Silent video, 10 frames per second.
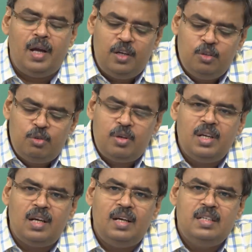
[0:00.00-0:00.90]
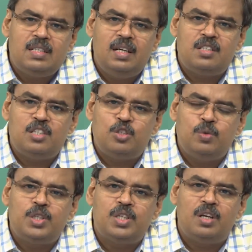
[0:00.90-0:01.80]
And you would realize that
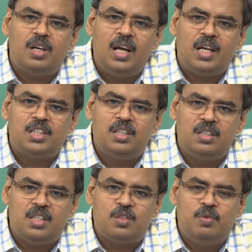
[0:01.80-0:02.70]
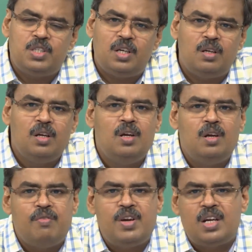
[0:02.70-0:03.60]
situation reaction test, which are
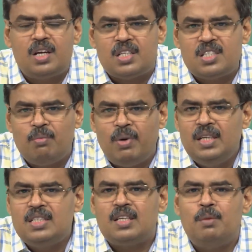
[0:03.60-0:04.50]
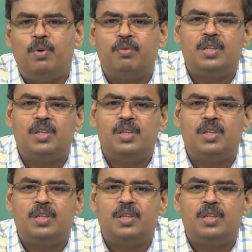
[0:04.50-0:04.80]
very customized type of